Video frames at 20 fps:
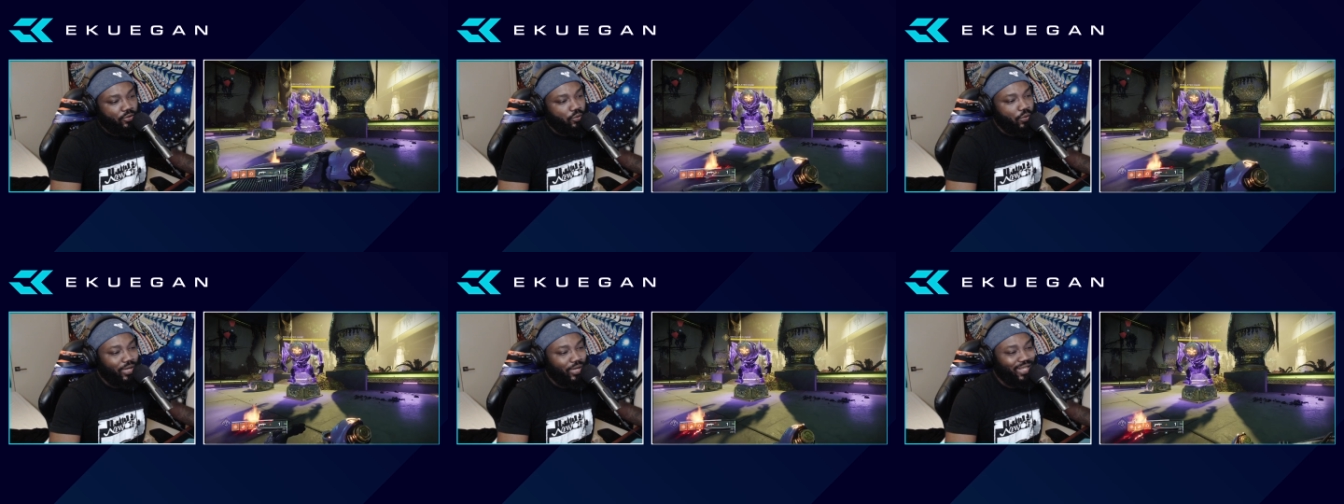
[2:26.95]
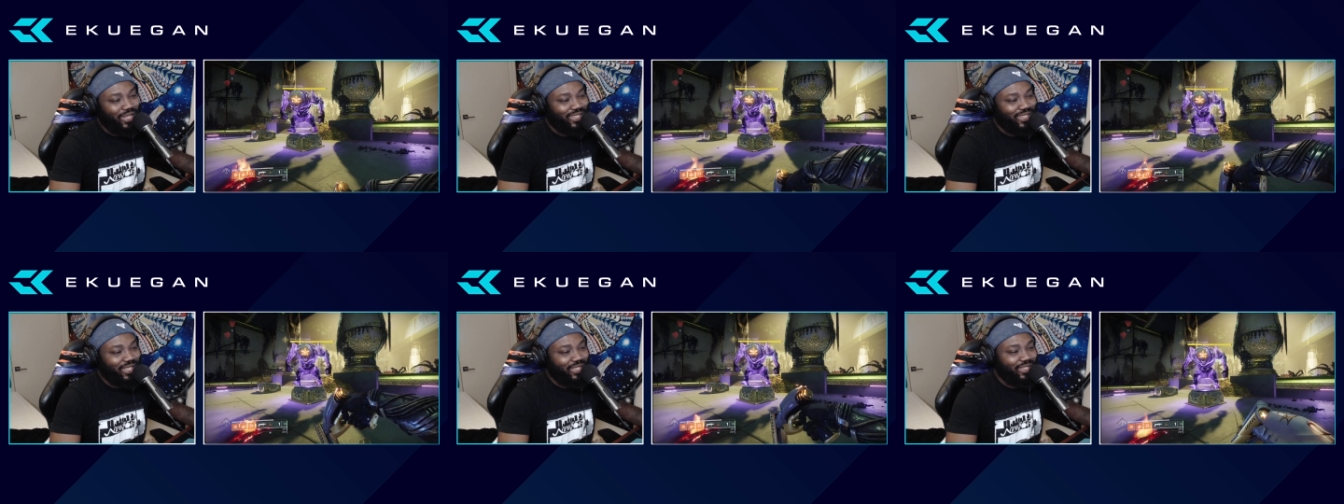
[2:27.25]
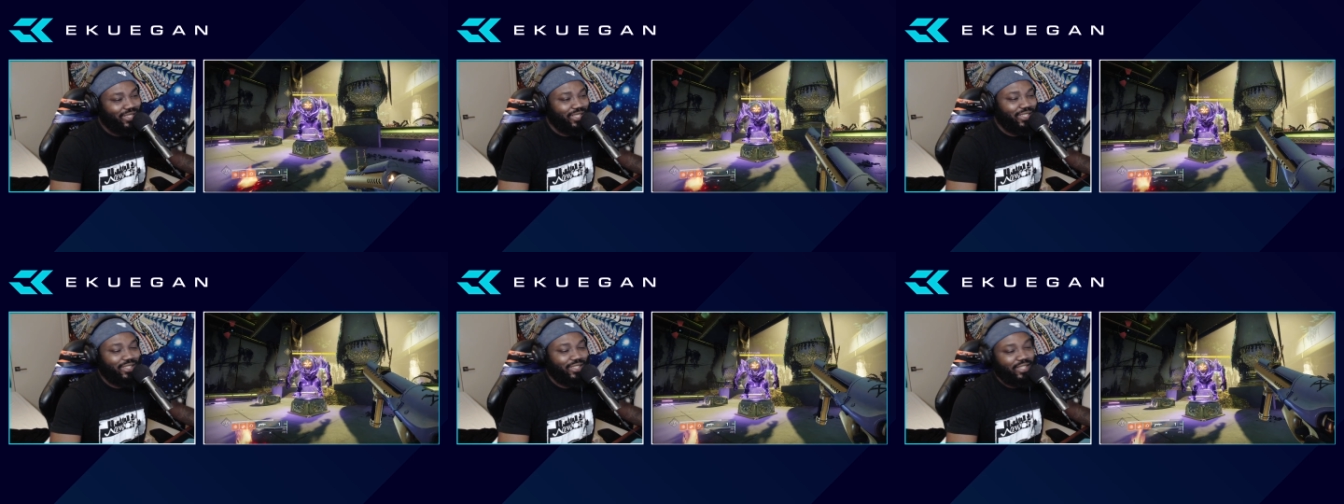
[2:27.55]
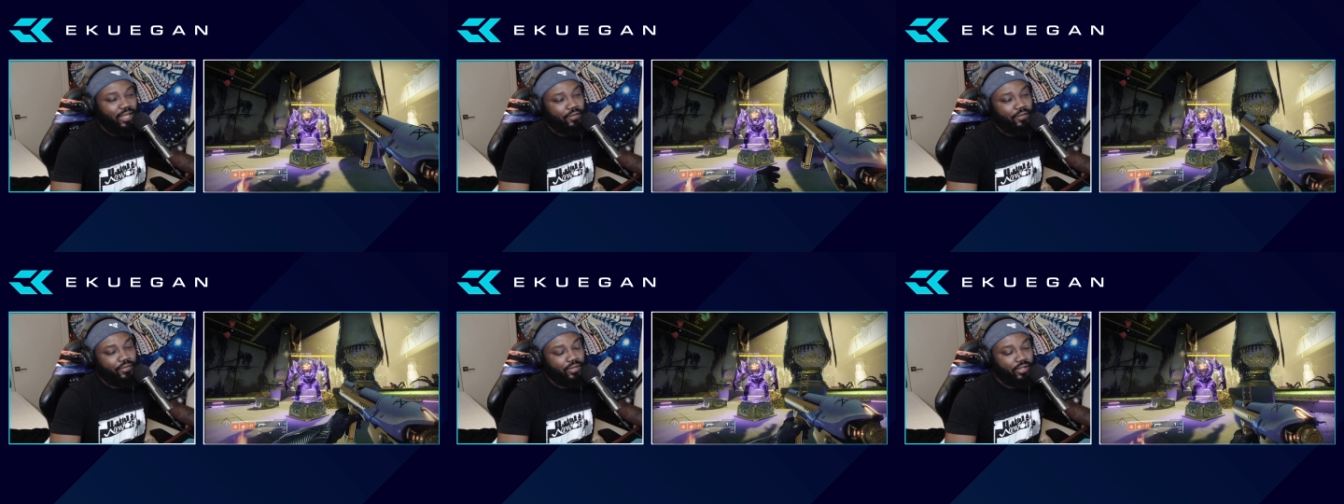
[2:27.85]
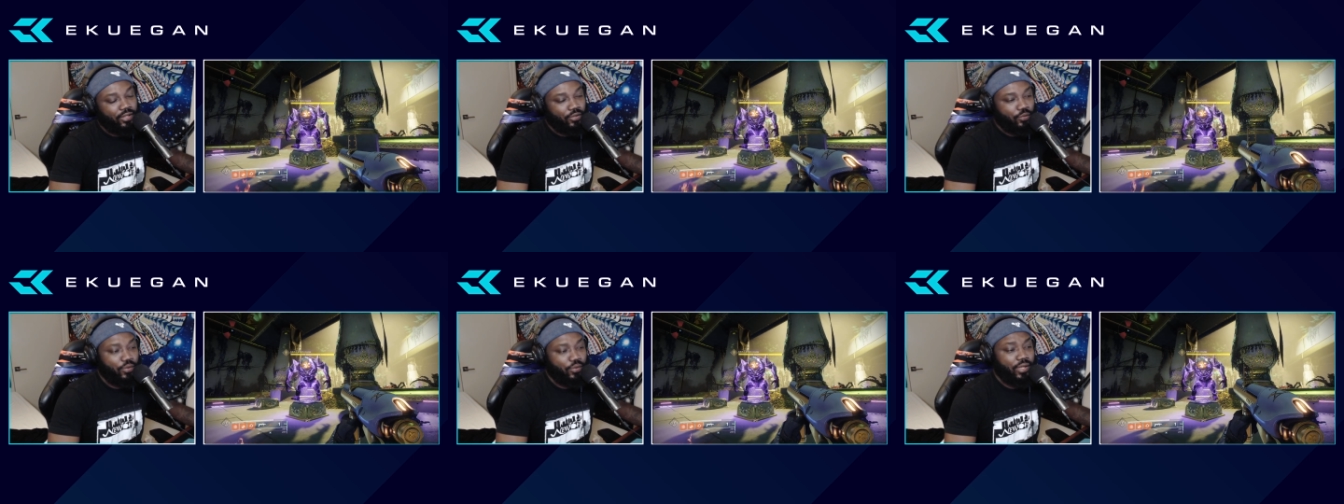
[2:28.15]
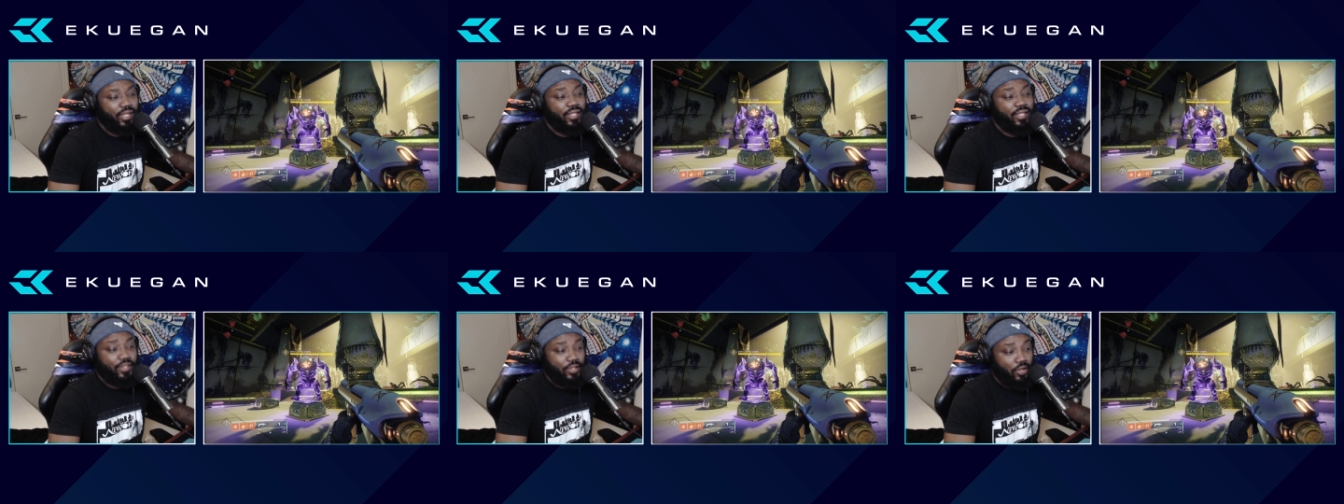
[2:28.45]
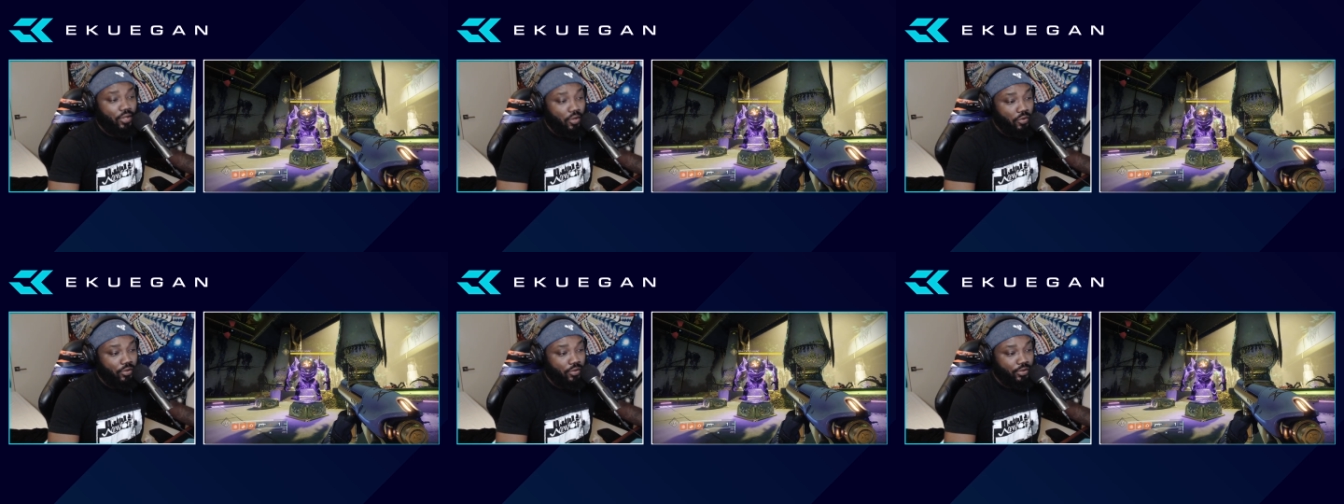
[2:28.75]
2067 is what hits the
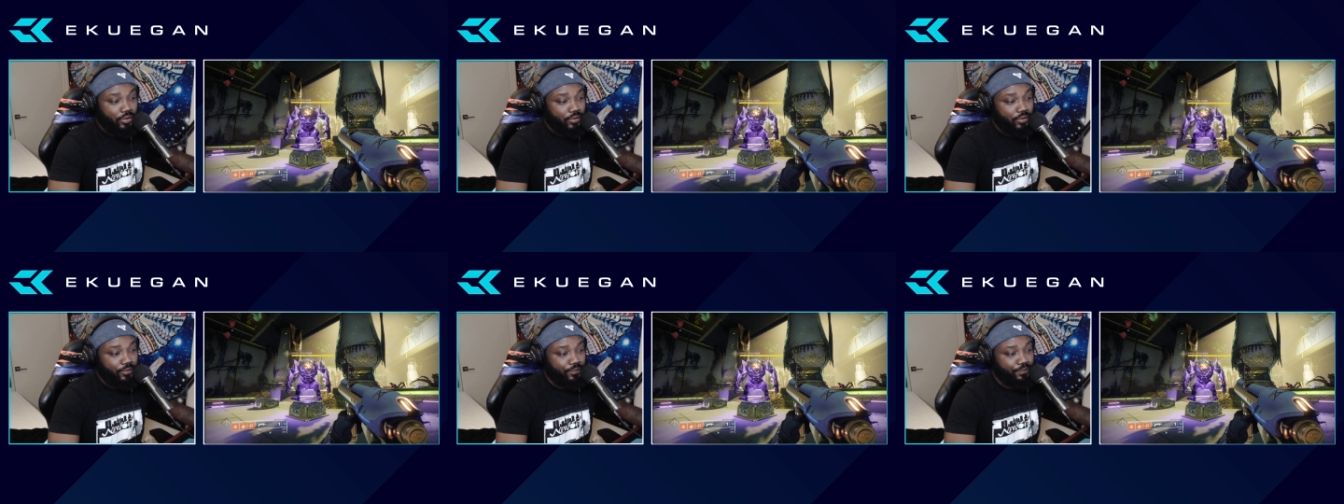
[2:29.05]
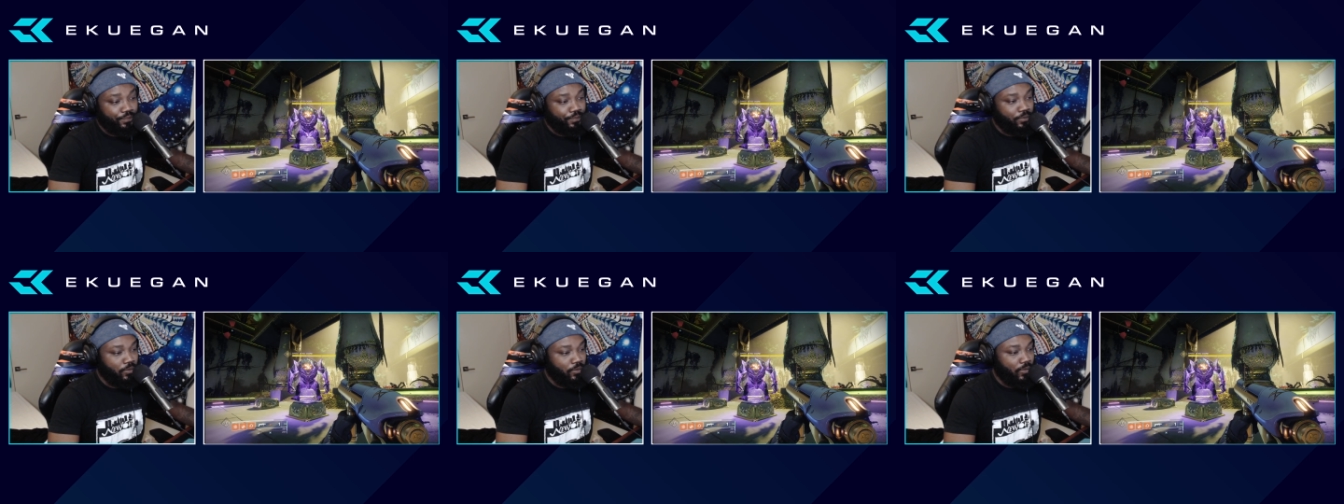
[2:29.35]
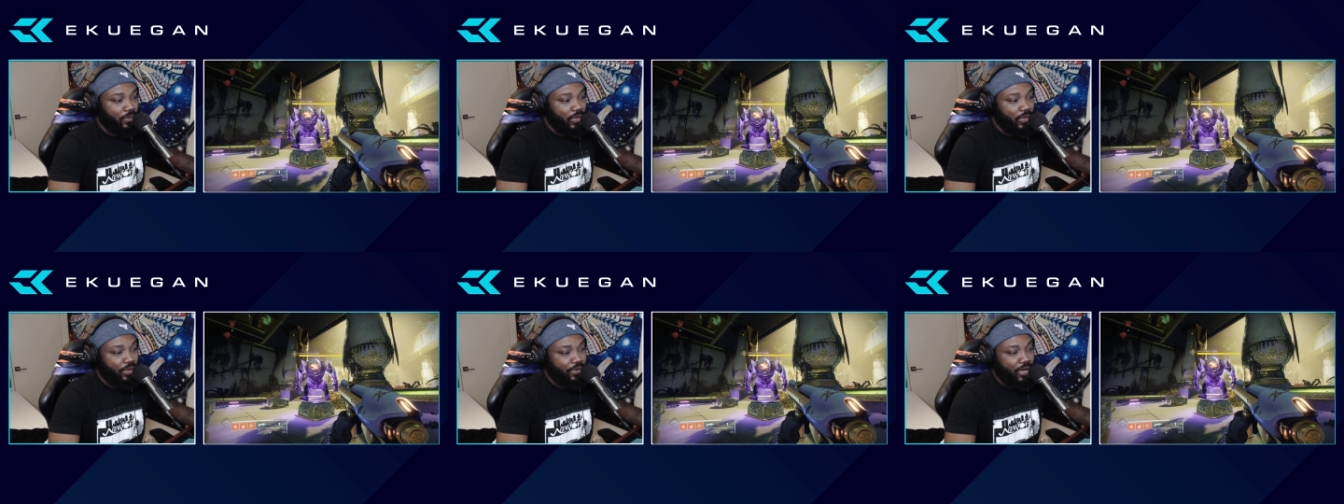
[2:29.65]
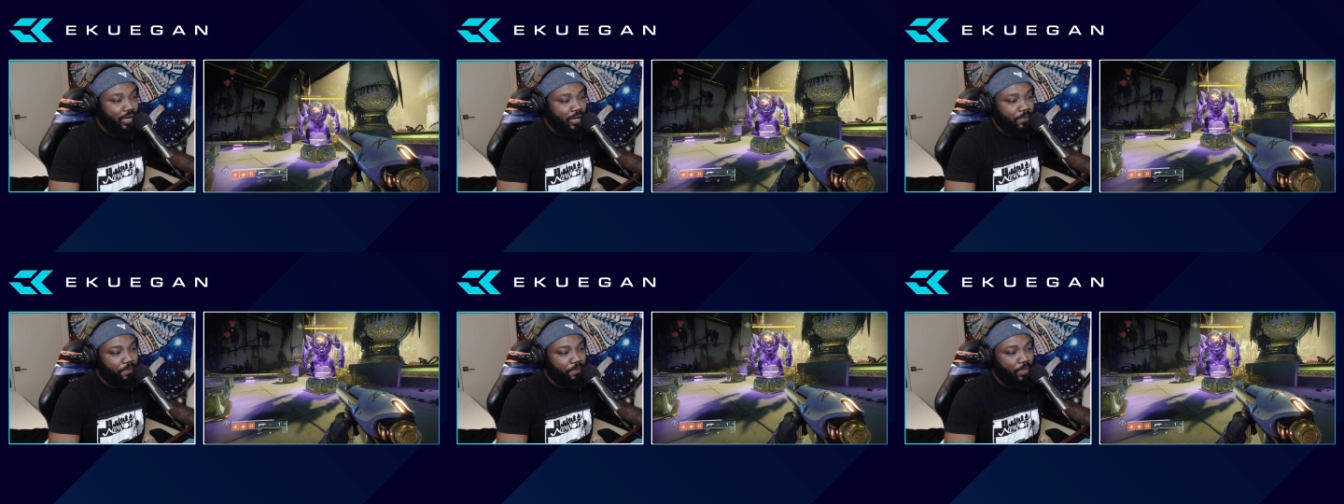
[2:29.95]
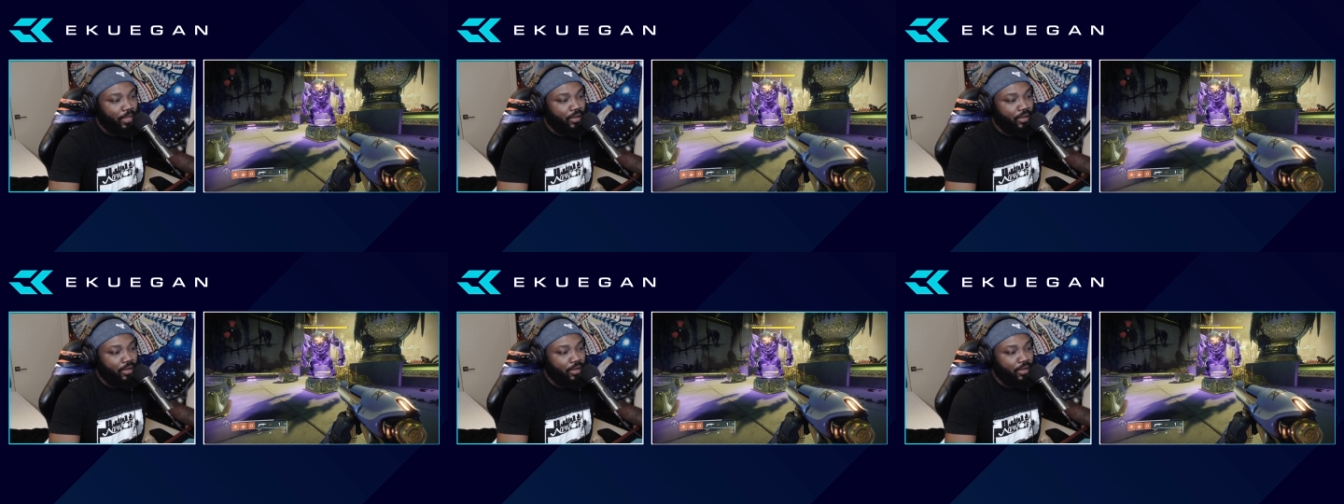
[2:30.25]
ogre, right?